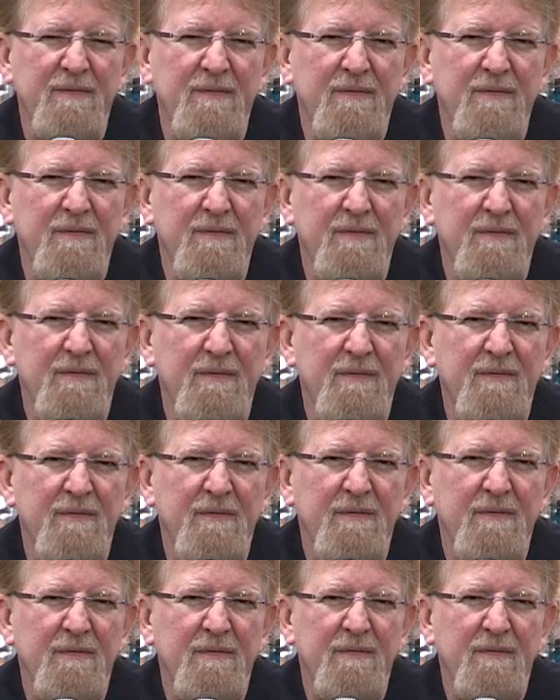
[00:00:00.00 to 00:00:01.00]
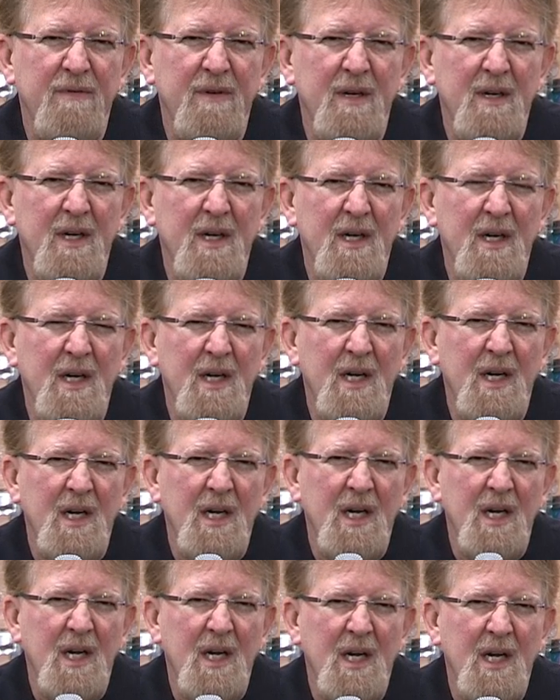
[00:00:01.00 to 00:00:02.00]

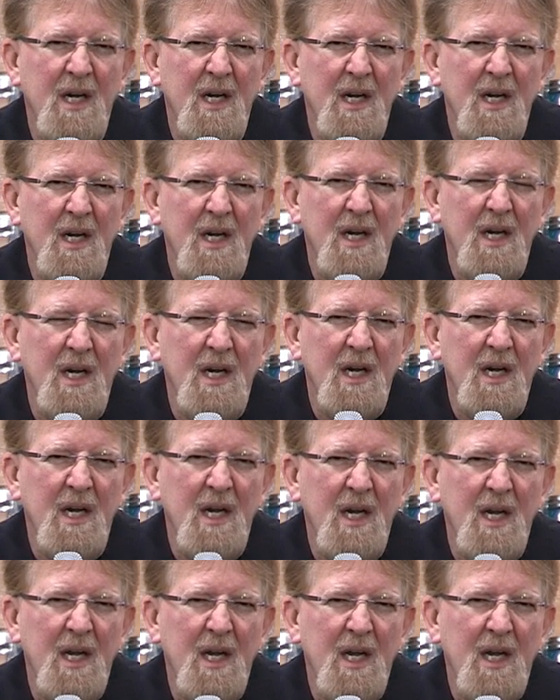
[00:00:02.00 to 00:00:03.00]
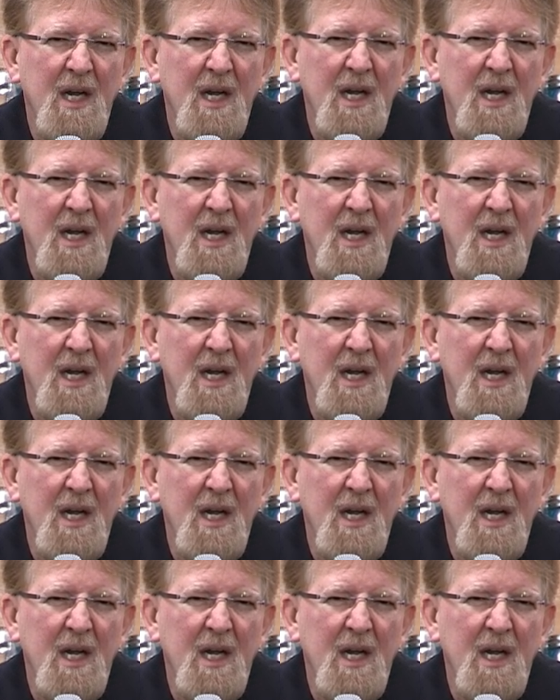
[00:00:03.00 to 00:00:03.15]
[no speech]